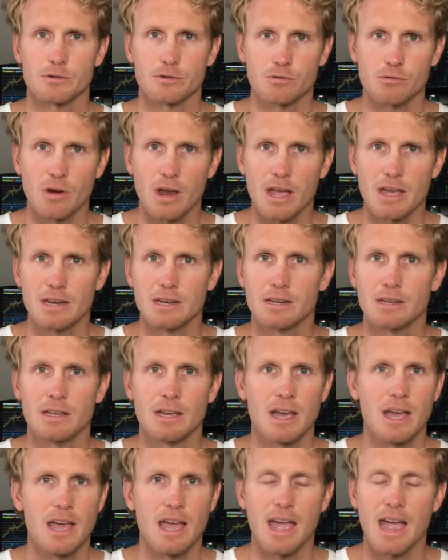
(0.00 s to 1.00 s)
trend,
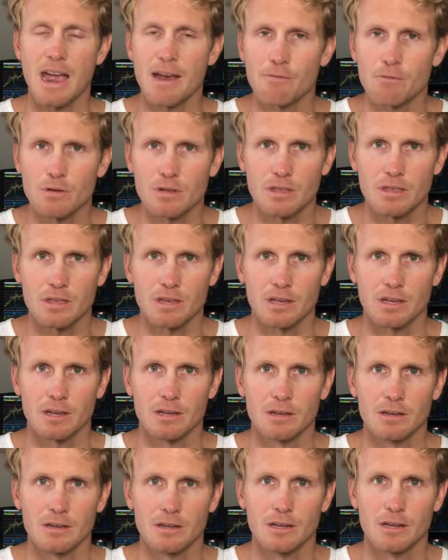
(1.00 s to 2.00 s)

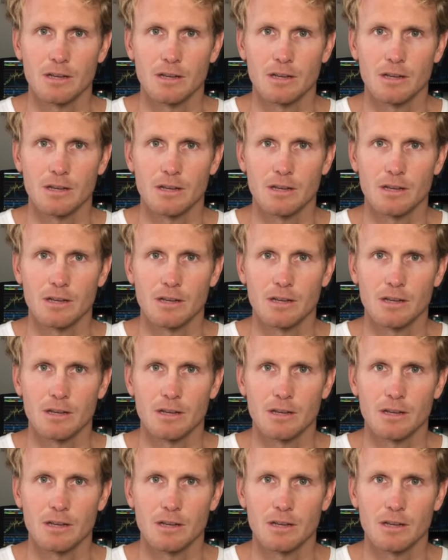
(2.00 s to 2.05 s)
everything.